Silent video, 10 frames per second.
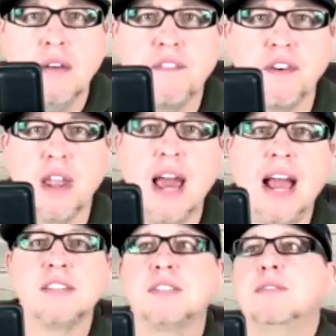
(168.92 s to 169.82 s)
for the
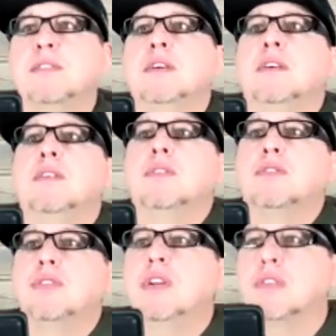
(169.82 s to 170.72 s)
last,
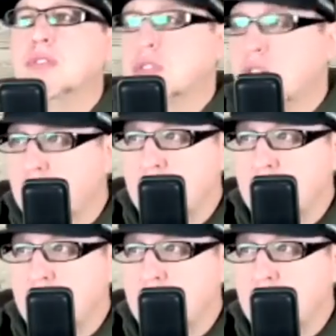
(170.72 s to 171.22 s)
30